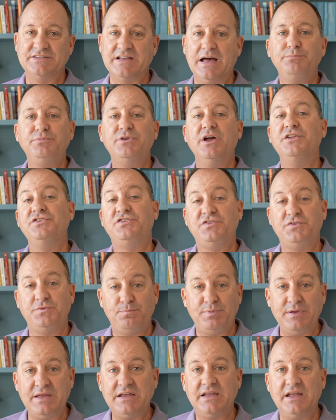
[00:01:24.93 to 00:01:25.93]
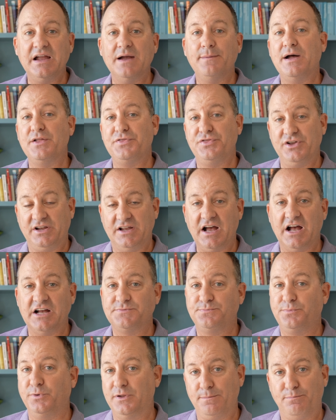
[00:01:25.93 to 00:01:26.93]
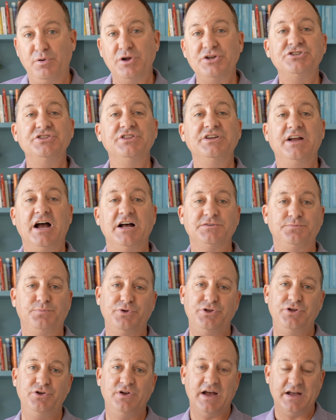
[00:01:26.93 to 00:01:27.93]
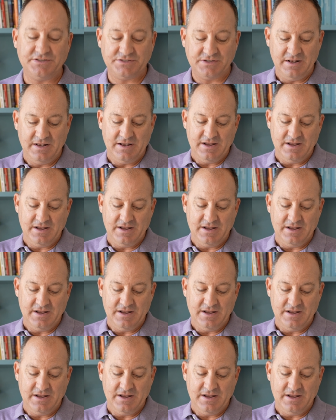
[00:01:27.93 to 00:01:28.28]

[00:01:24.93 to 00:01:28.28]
I'm done speaking about the gospel and preaching the gospel to you guys.